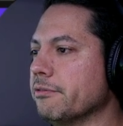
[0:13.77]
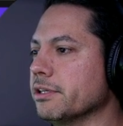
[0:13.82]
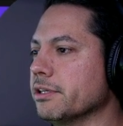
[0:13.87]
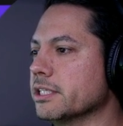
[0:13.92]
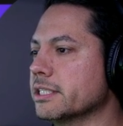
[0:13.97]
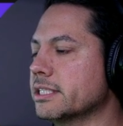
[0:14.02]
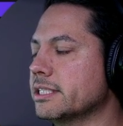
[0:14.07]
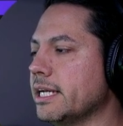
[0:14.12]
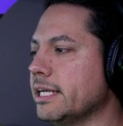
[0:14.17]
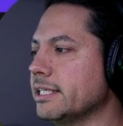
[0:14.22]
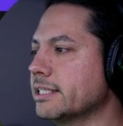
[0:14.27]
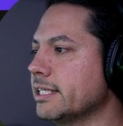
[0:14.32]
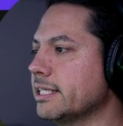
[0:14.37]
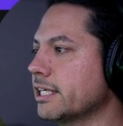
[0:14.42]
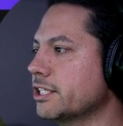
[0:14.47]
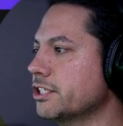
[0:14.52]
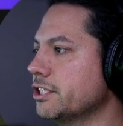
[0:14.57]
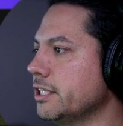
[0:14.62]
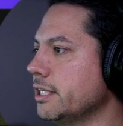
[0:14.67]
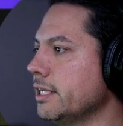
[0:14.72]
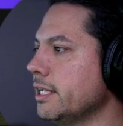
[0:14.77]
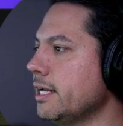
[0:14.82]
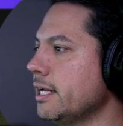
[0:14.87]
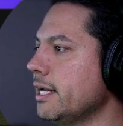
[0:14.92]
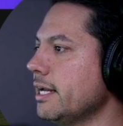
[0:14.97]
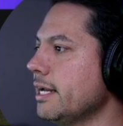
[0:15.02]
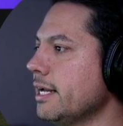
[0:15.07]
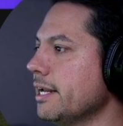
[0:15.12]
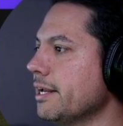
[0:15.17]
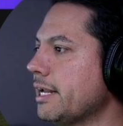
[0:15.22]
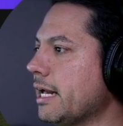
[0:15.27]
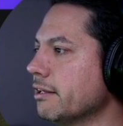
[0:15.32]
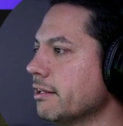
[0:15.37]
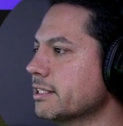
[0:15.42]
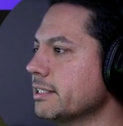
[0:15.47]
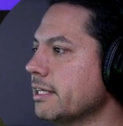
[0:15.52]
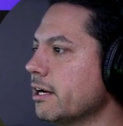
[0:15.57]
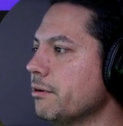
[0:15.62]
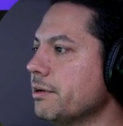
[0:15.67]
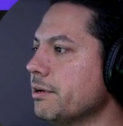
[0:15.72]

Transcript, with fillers: real estate section. Now let's narrow